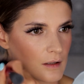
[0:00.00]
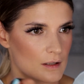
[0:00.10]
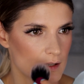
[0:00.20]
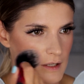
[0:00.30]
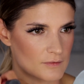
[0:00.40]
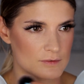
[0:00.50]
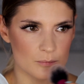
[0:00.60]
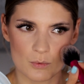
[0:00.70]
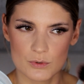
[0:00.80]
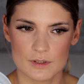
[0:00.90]
I have to
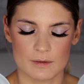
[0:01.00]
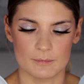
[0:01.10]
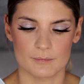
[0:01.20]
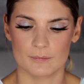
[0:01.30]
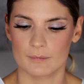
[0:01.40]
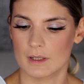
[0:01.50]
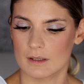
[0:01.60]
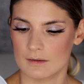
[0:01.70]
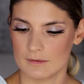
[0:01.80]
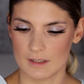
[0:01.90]
wash them
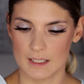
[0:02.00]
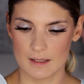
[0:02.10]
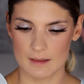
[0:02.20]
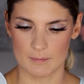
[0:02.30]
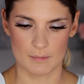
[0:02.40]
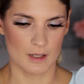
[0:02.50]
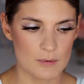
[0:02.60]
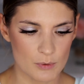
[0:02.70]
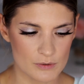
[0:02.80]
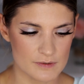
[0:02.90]
to clean them. I
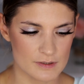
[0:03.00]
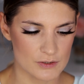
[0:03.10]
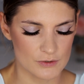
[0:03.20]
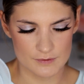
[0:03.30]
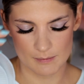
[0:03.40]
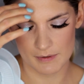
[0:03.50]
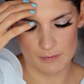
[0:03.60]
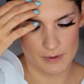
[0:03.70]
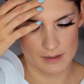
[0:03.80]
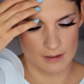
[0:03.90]
want to do something
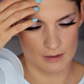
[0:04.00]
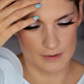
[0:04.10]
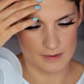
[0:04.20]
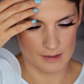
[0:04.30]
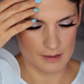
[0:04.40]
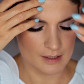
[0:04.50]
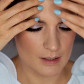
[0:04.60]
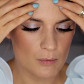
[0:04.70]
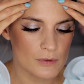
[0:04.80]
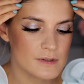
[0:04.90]
with the eyes. I think I
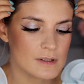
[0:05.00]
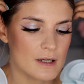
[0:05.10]
want